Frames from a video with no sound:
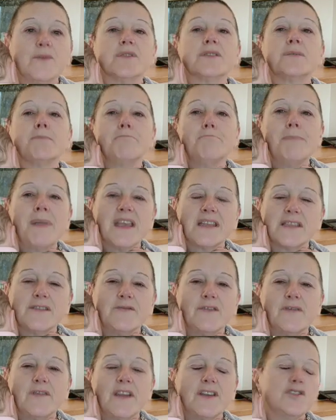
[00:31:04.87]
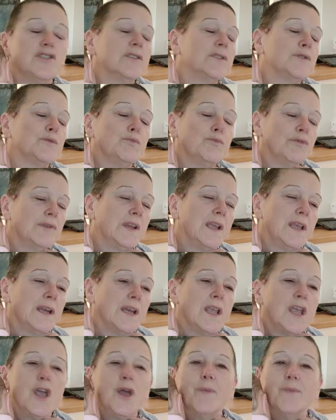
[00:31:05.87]
It was a massive adventure. It was
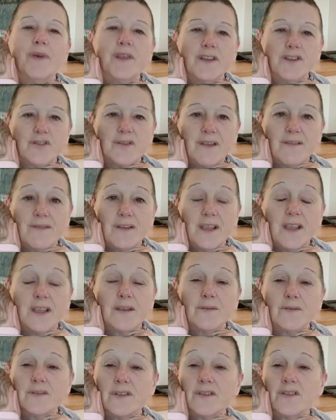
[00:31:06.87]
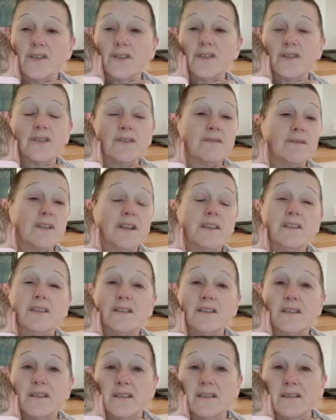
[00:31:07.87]
brilliant. But the travelling was just
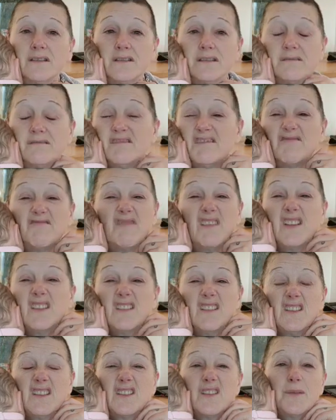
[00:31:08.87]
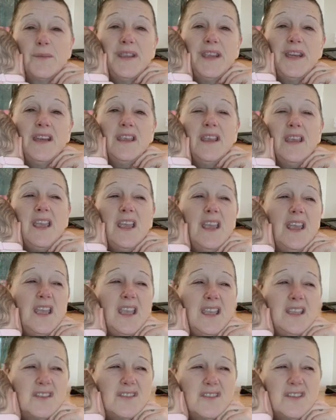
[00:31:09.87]
horrendous. I mean,
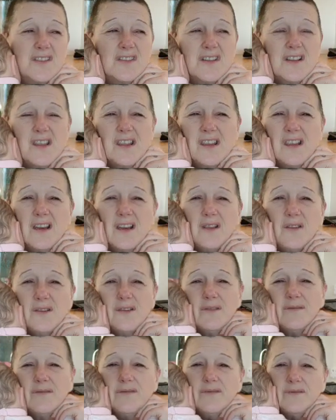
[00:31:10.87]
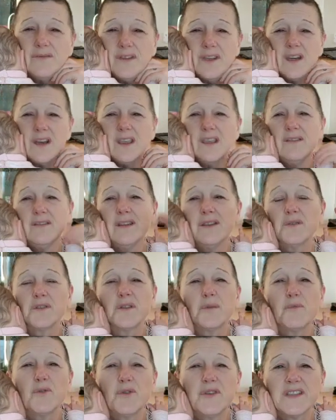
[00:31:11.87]
it's just like a load of, you know, it
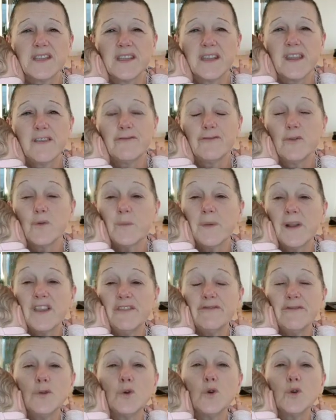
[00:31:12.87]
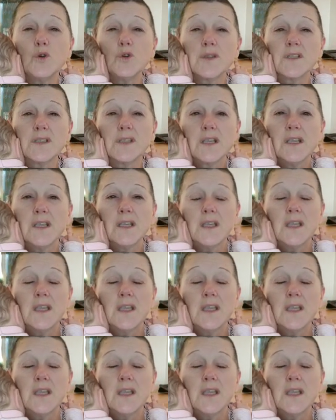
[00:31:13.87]
was the boys in their 4x4s.